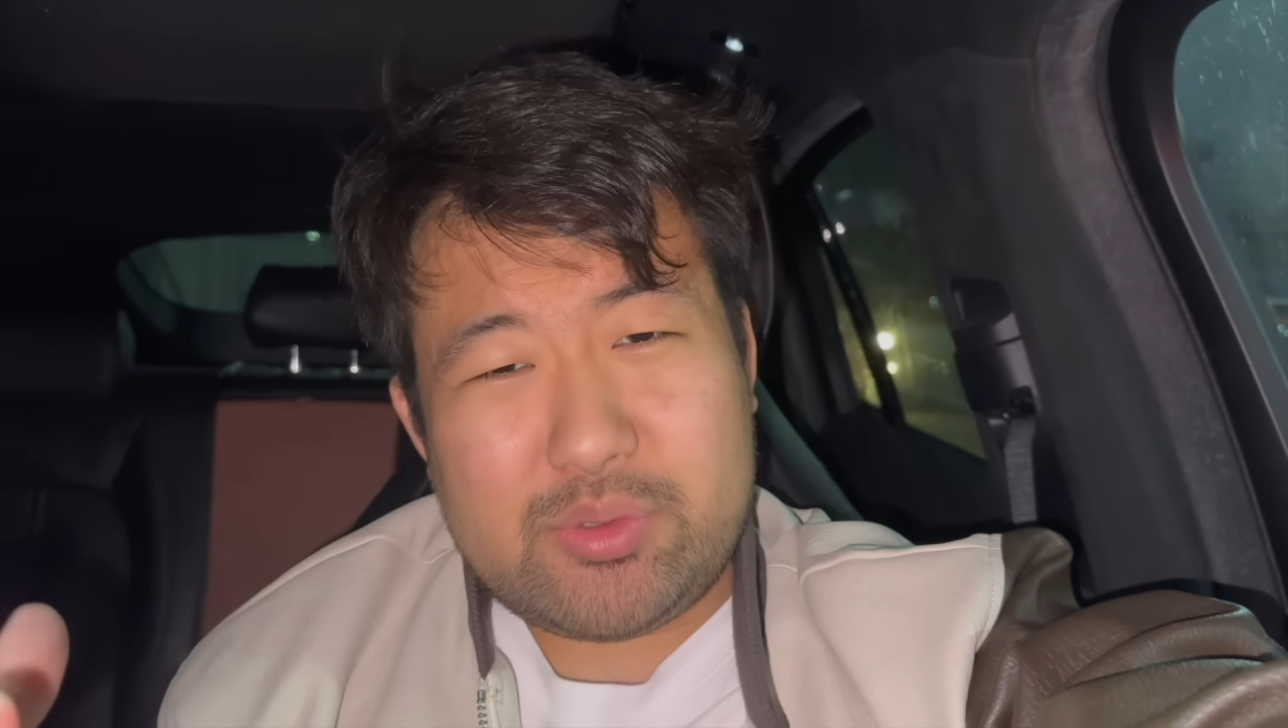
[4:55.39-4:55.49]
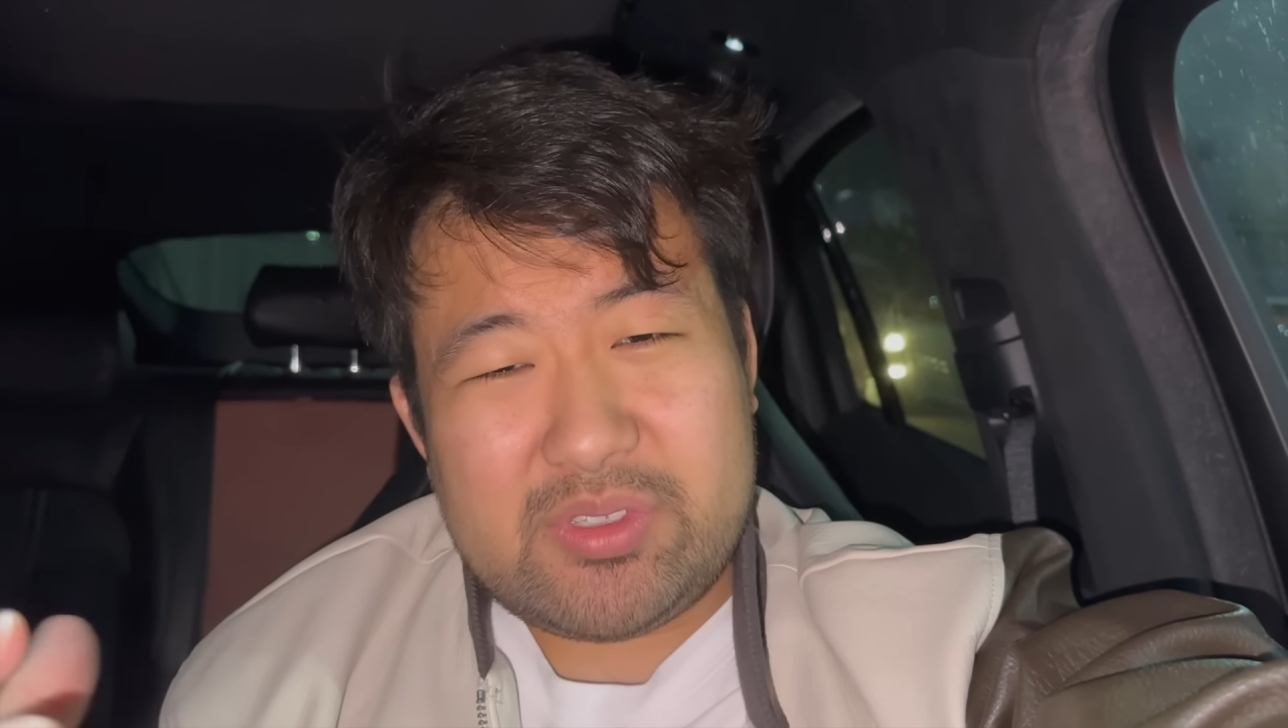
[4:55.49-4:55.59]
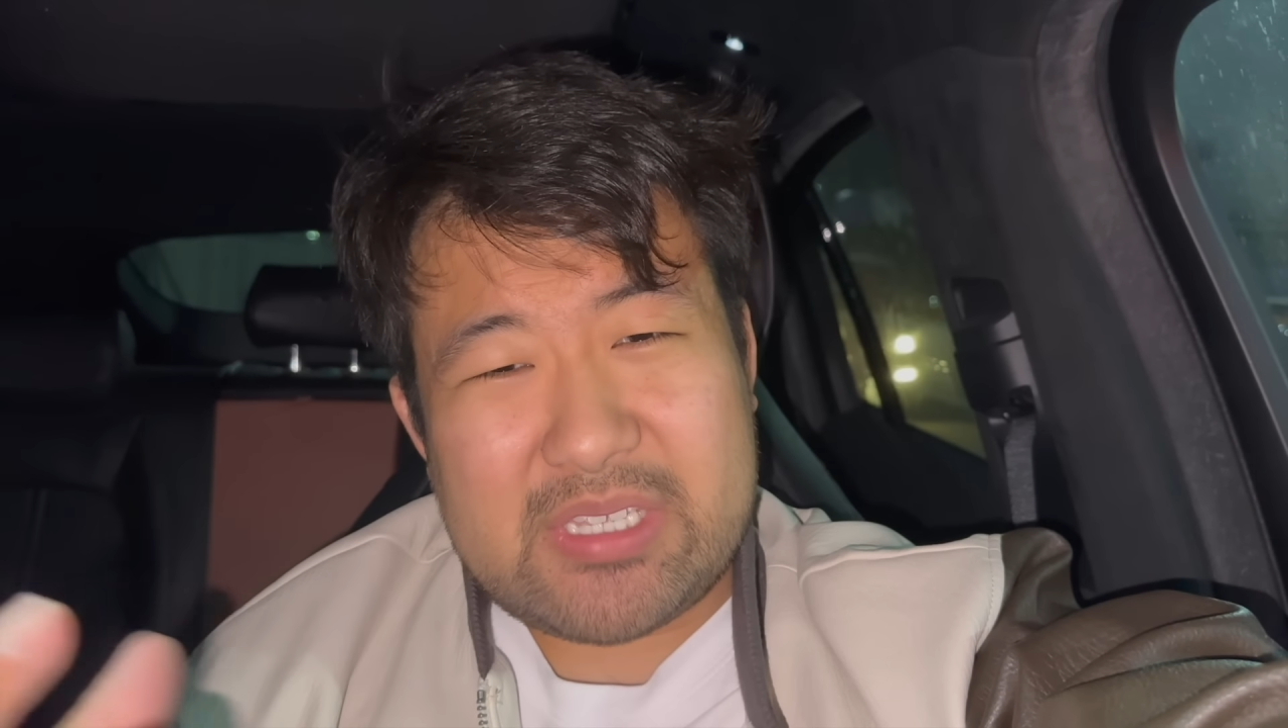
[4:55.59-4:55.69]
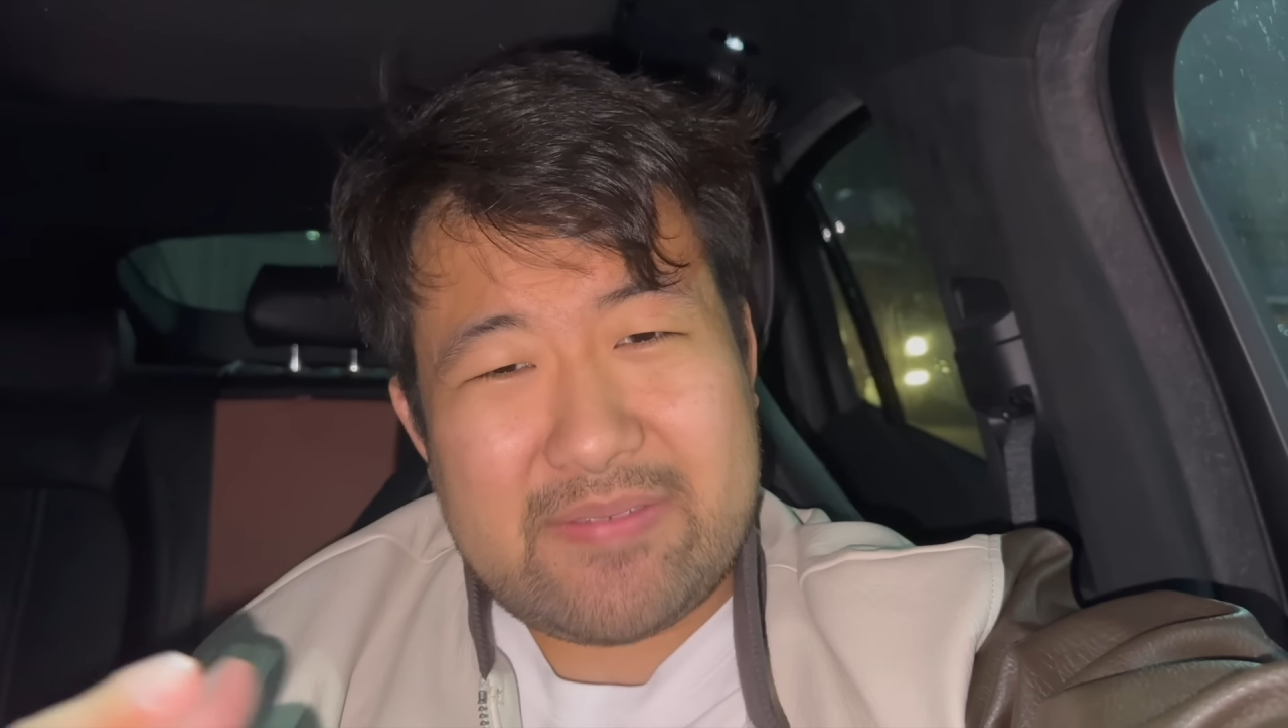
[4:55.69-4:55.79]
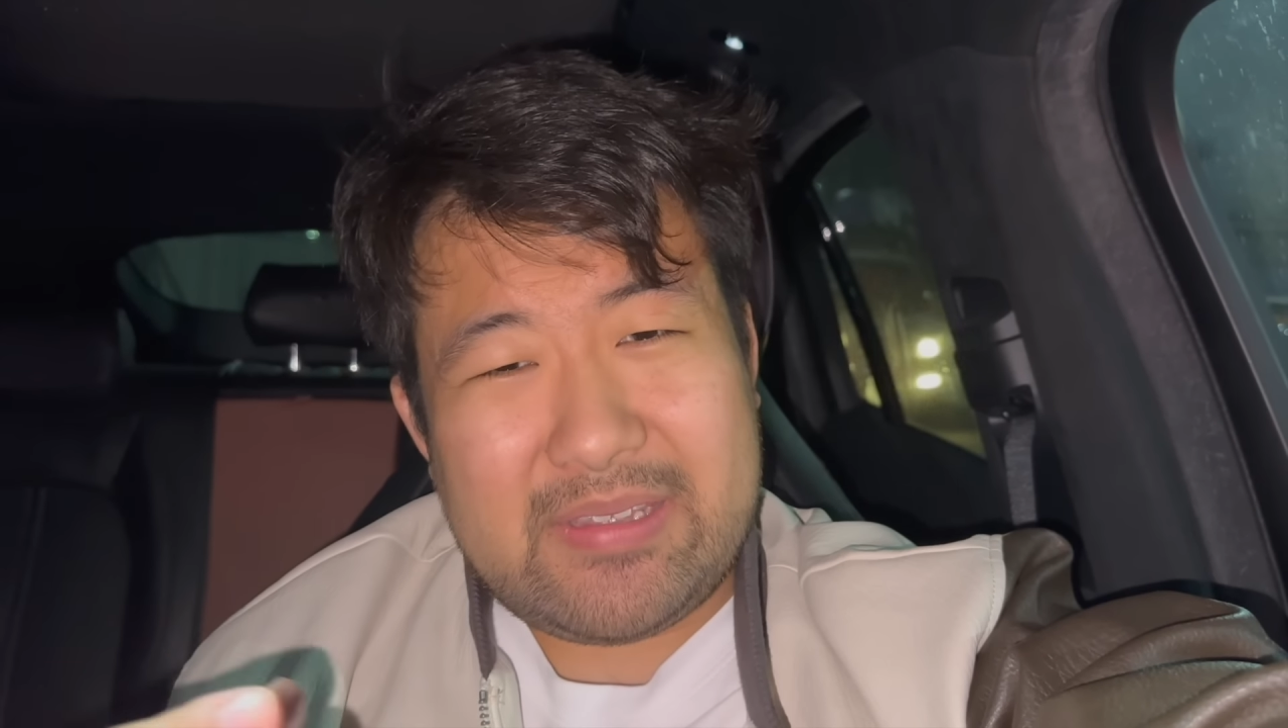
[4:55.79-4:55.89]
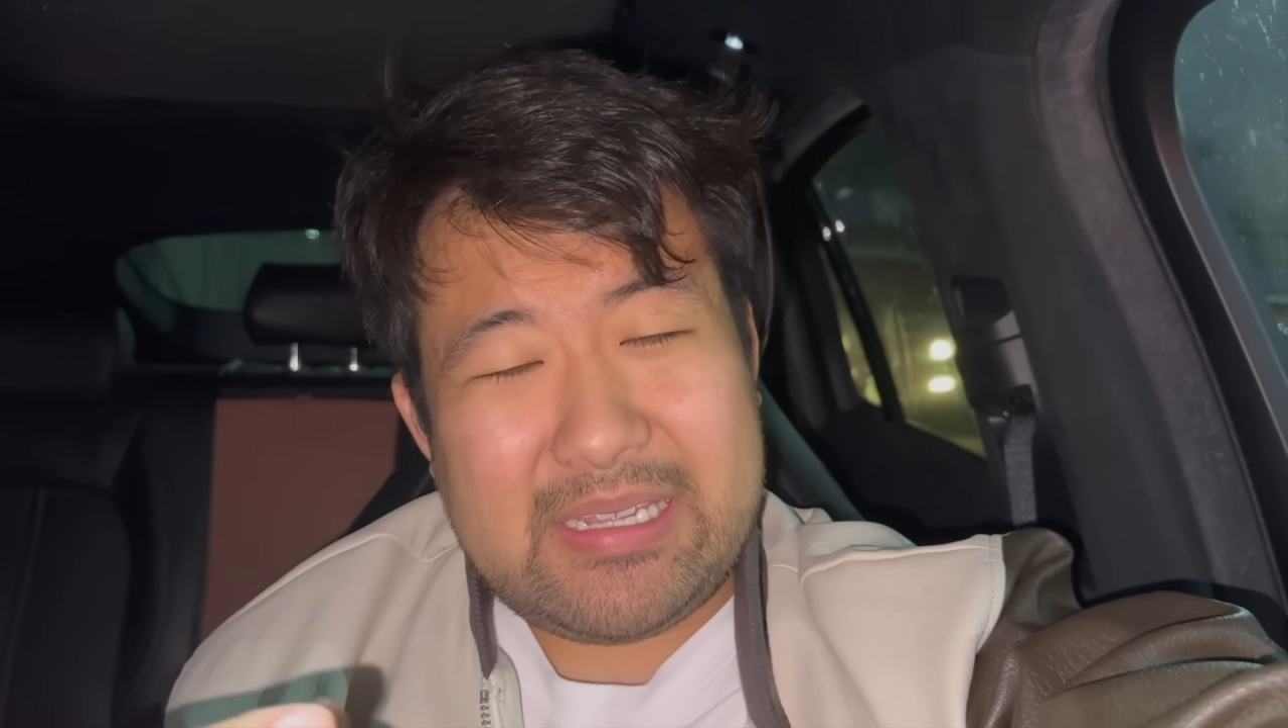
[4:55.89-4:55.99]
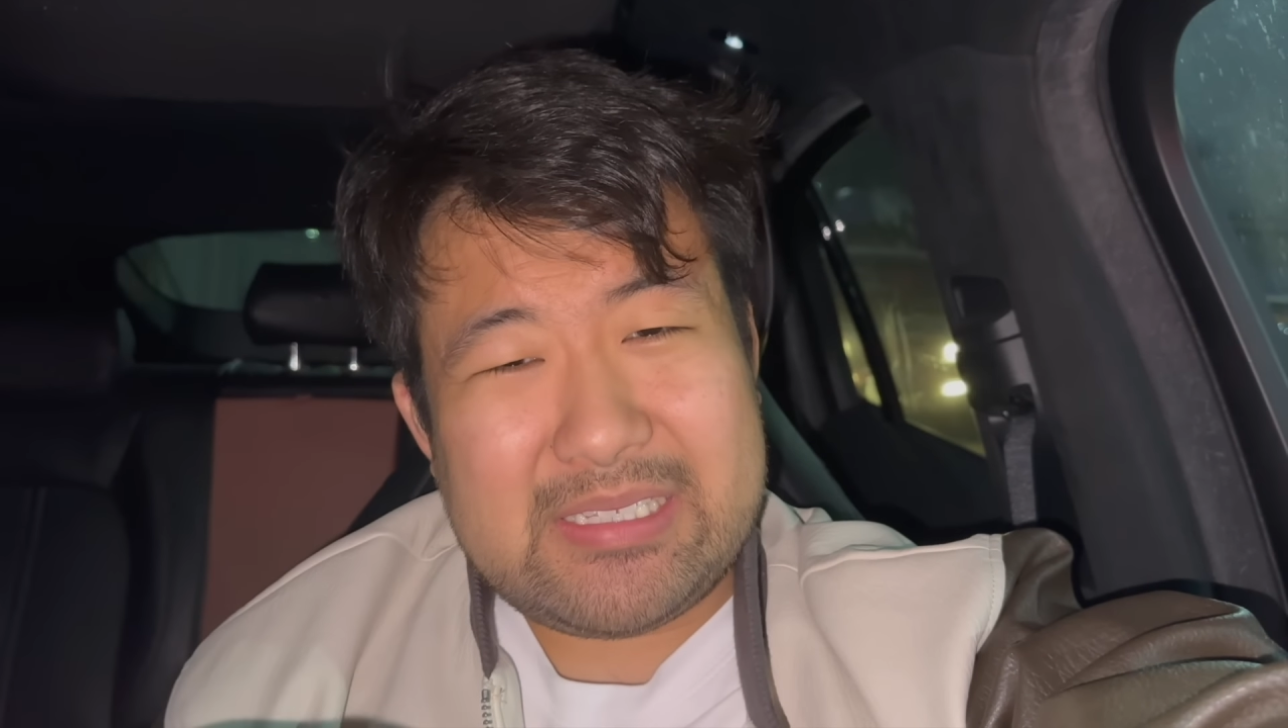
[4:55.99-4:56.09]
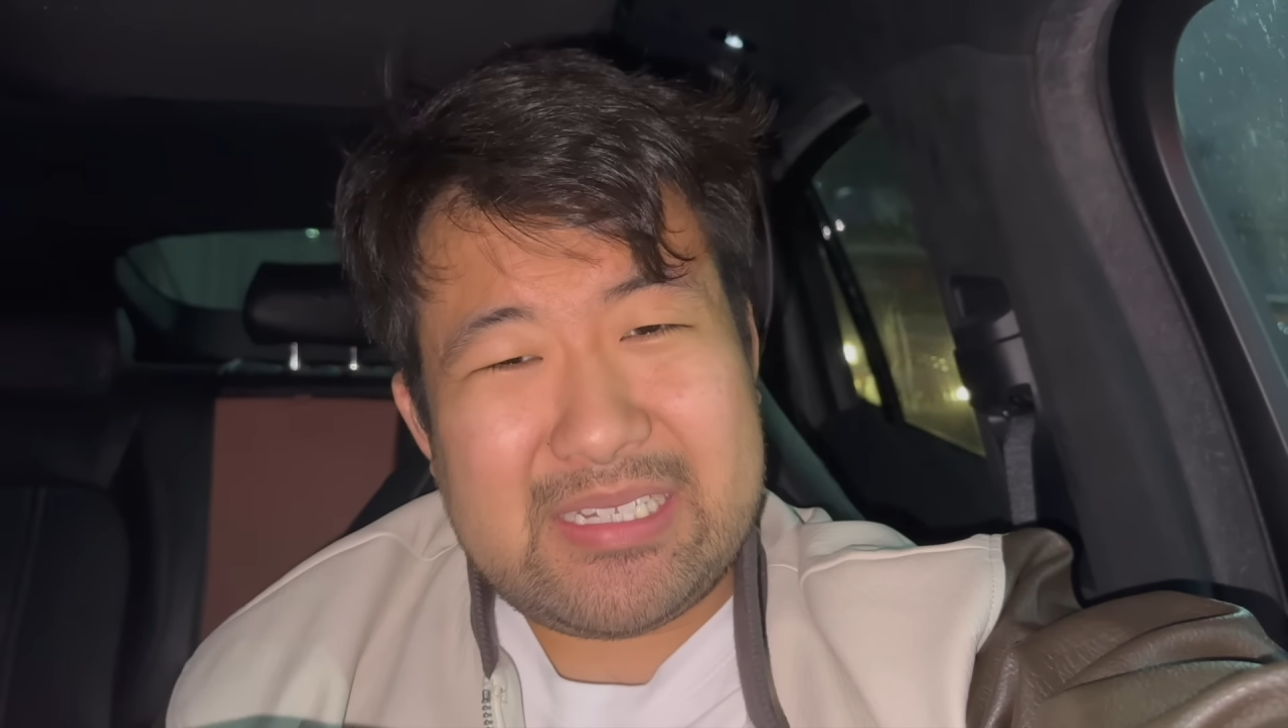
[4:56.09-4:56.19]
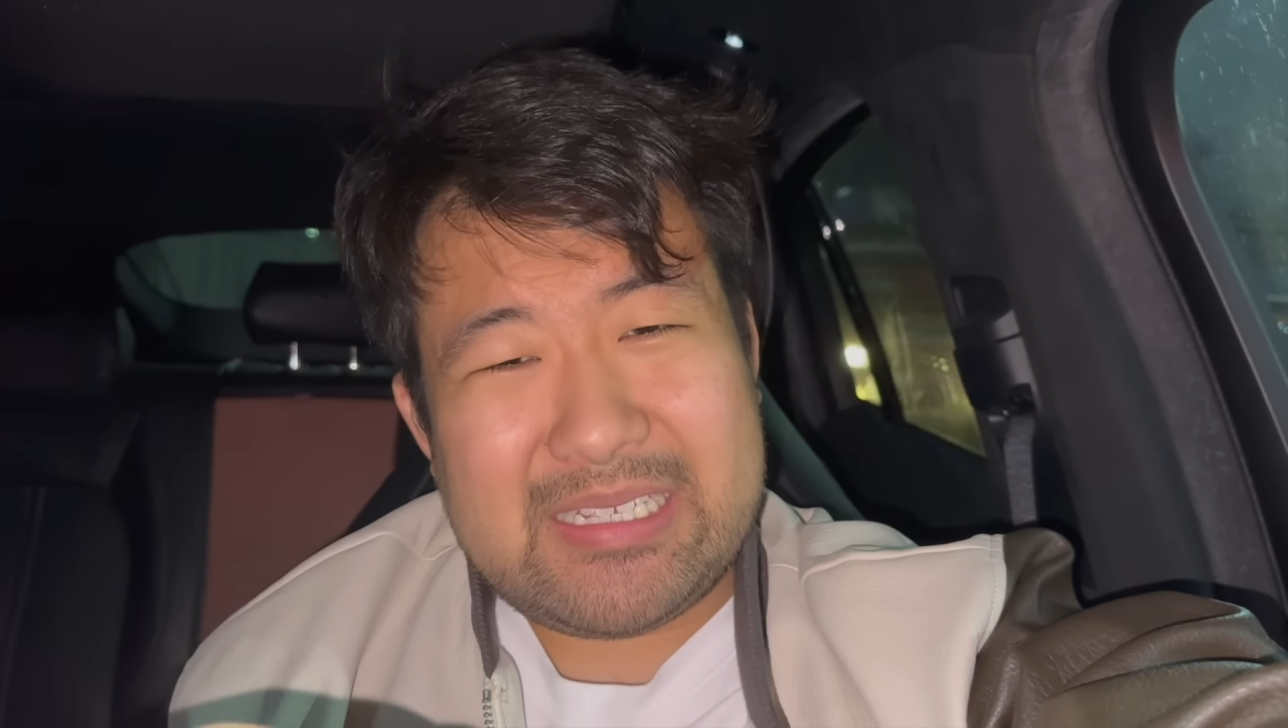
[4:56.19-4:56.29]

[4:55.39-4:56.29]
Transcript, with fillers: seven isn't